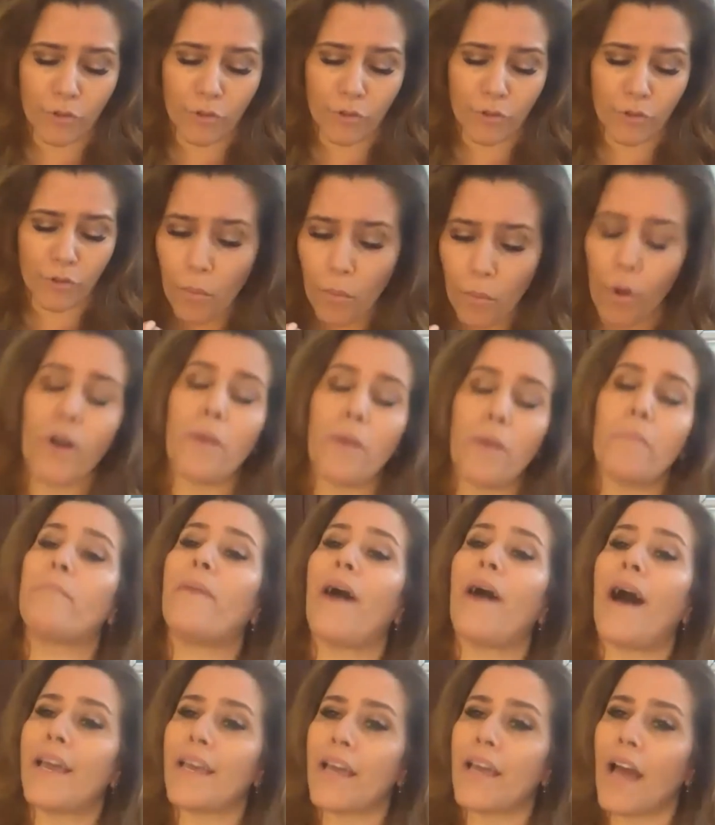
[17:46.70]
more
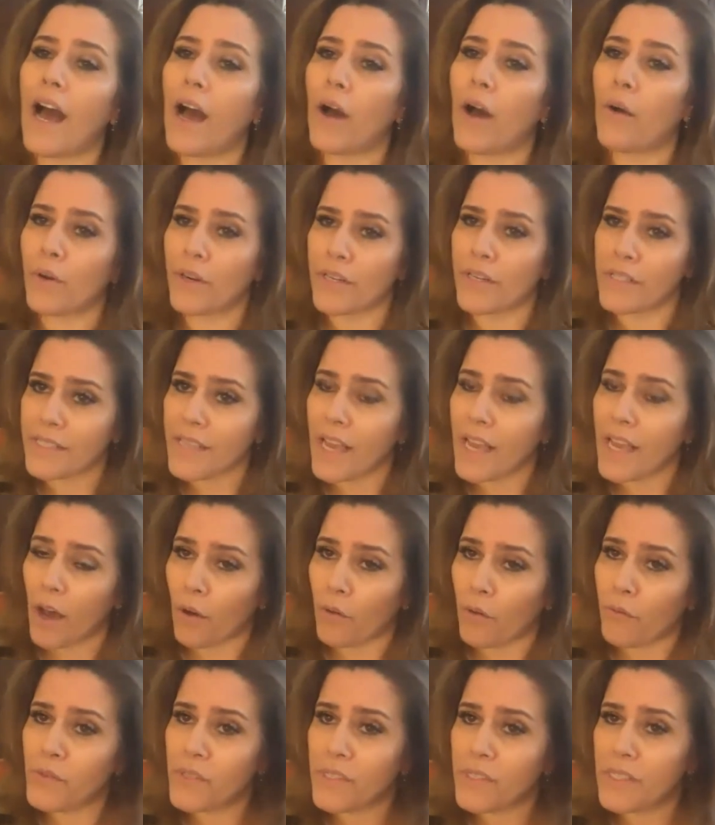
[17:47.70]
by
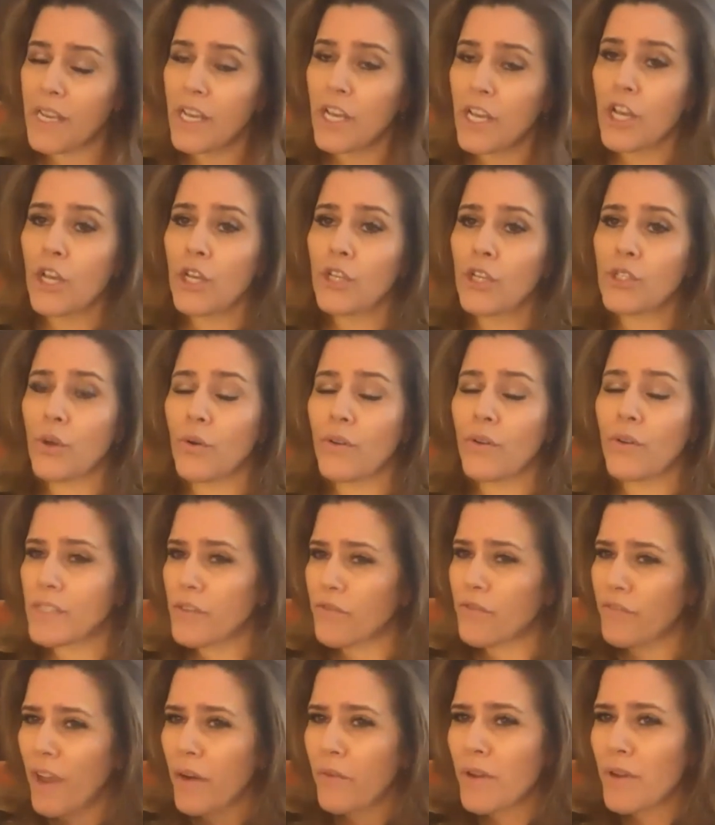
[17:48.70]
ourselves. So it's
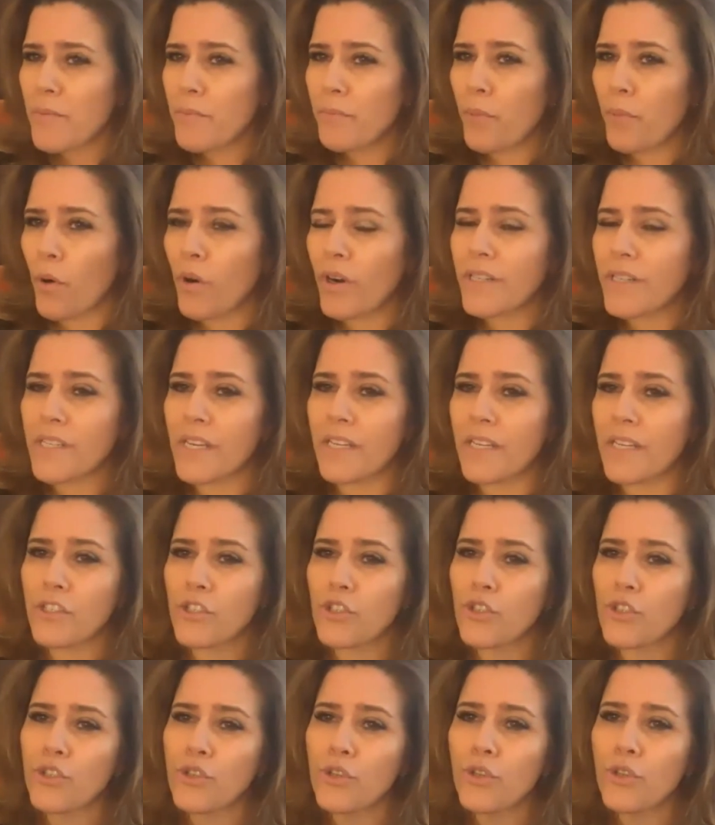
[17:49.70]
very important
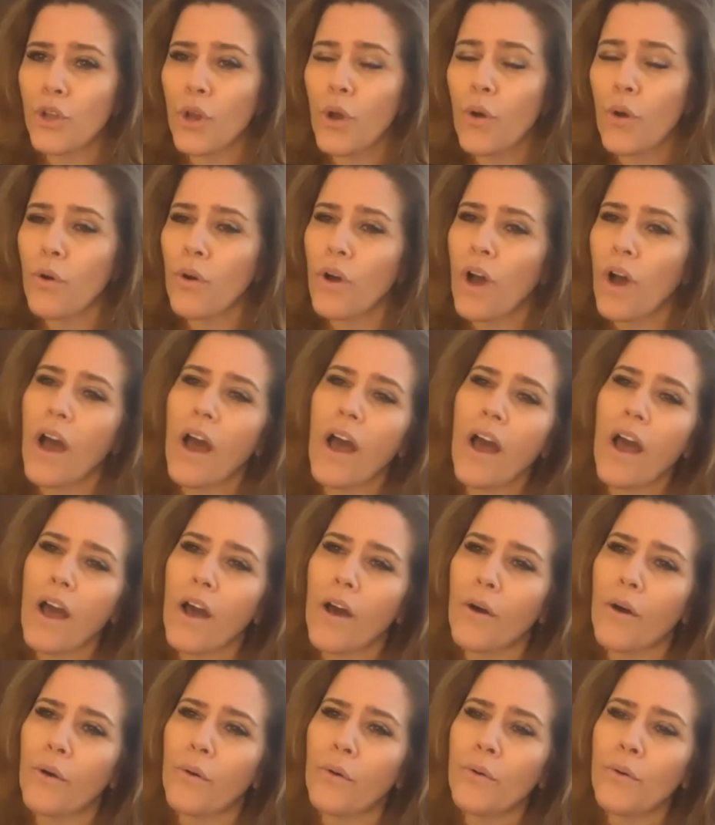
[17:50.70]
to know
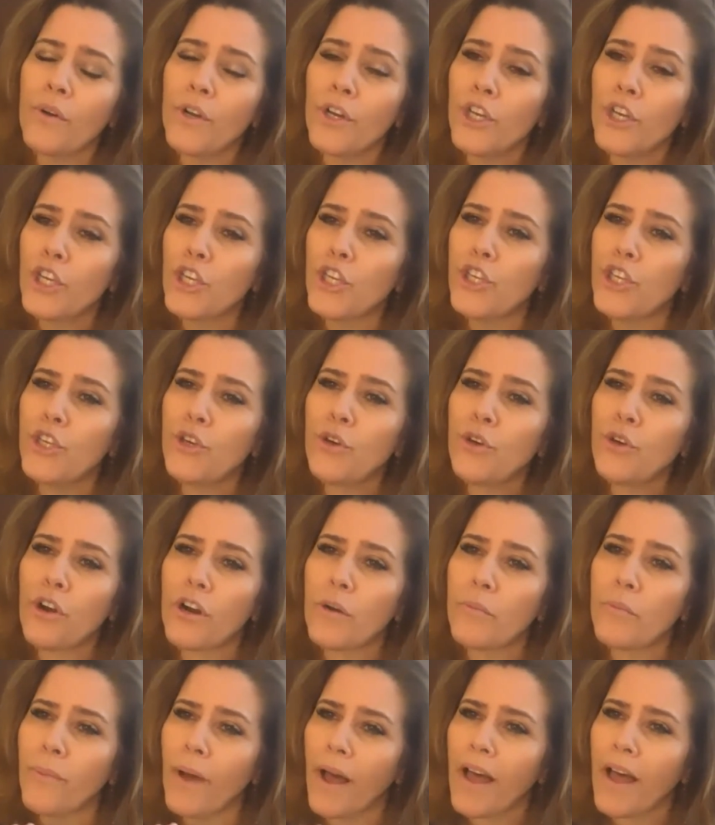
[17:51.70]
how your
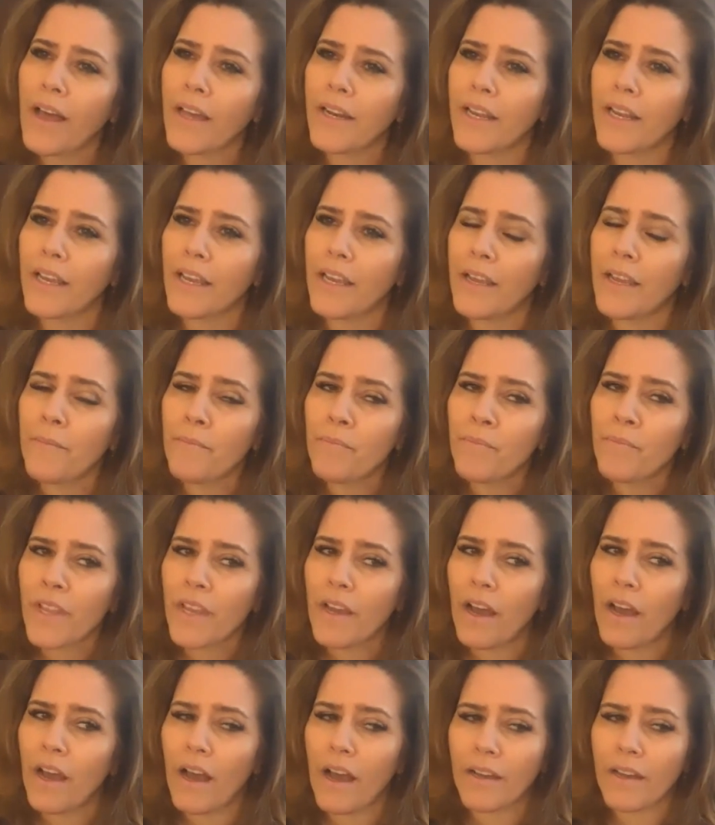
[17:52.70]
body
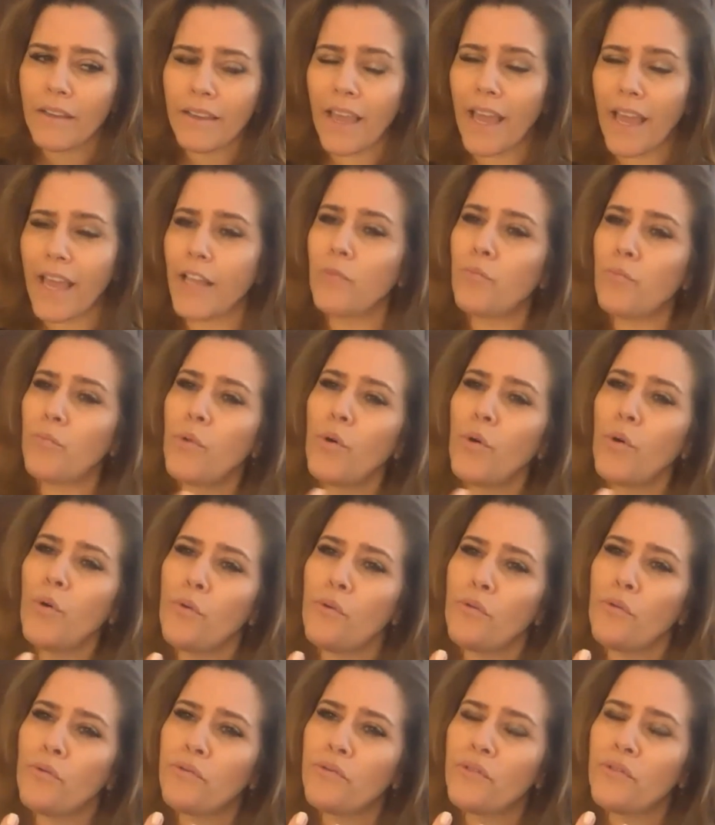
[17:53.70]
can
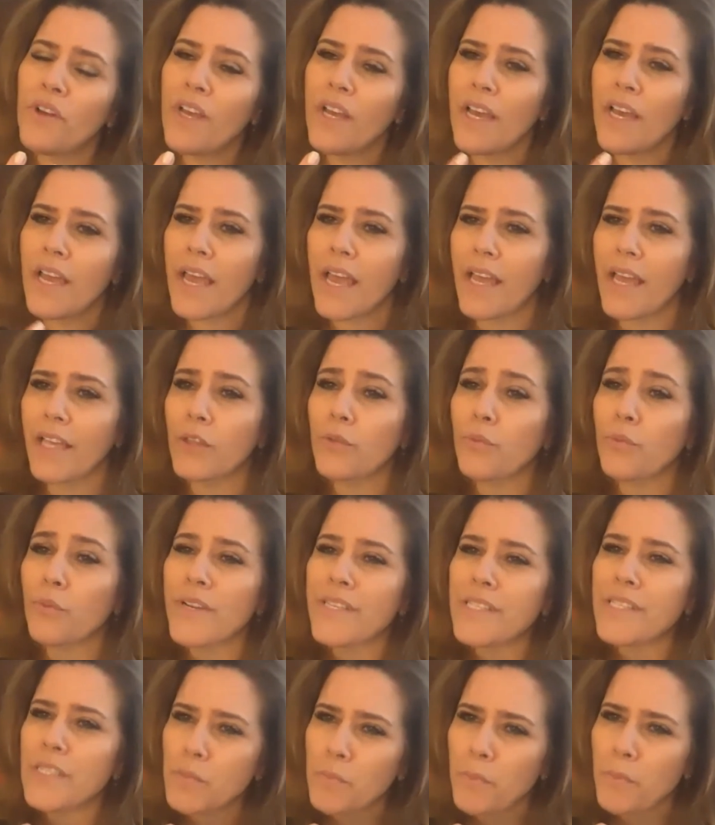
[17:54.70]
move and
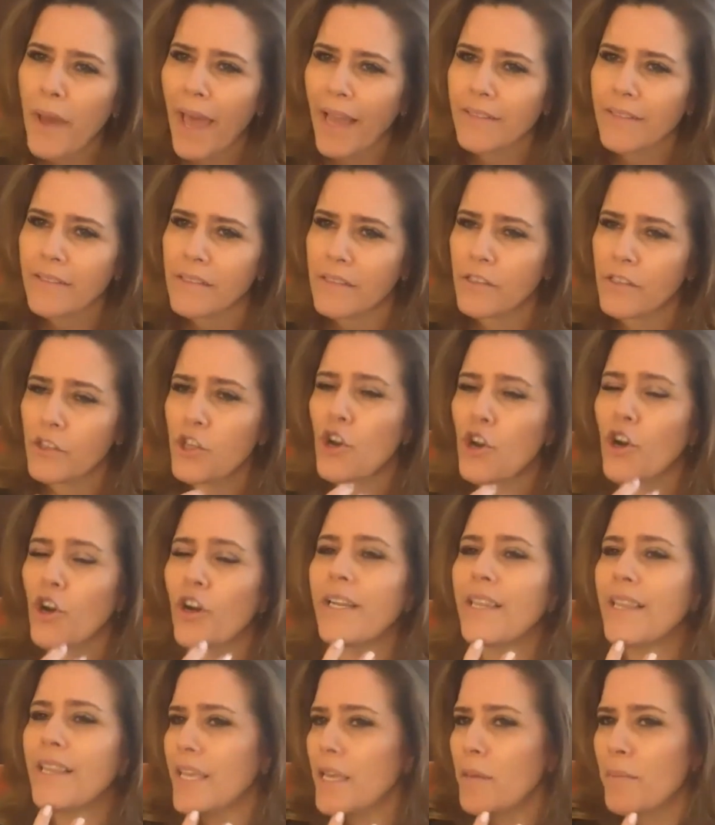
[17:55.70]
respect your
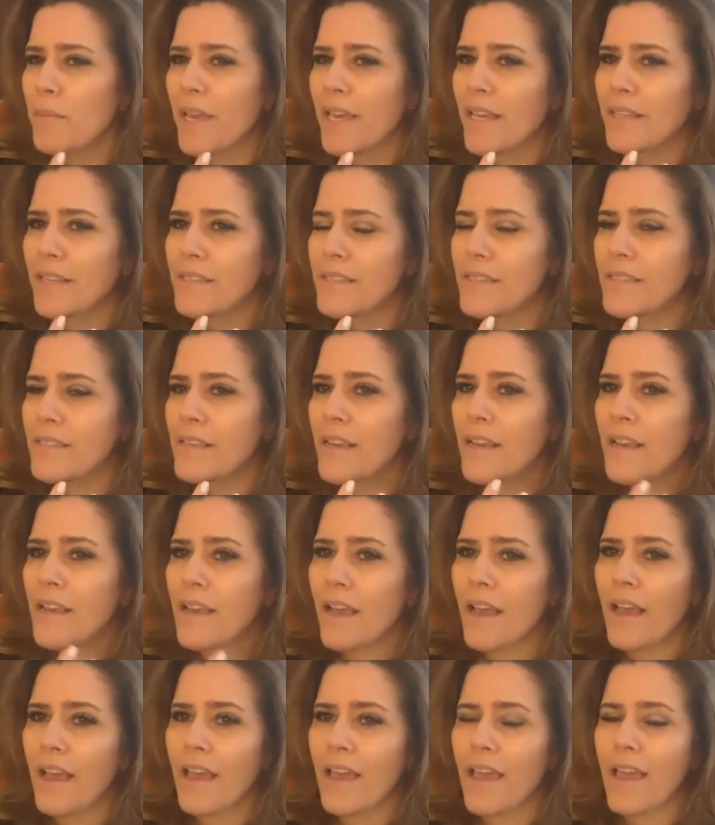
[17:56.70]
limits.
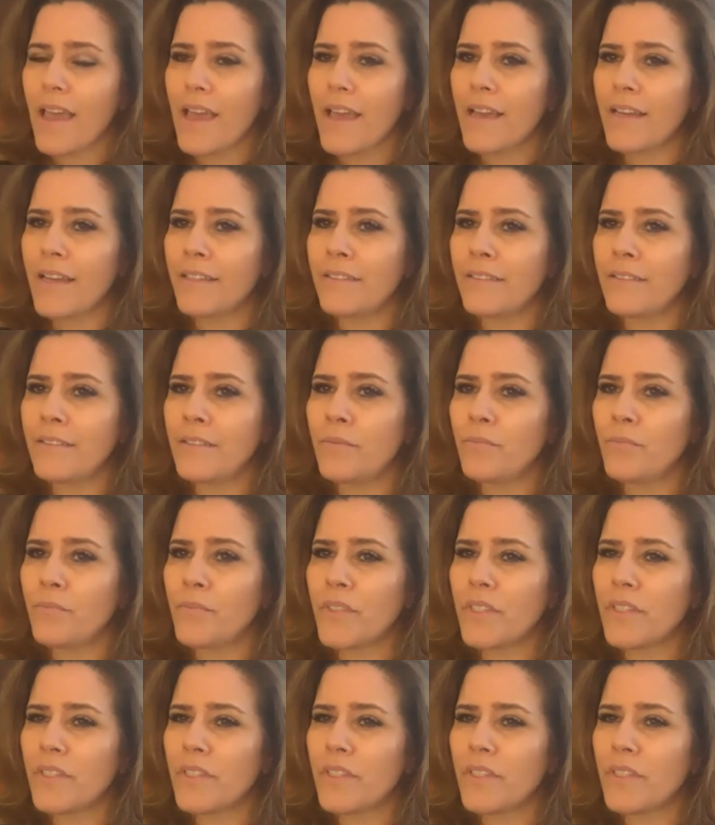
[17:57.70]
And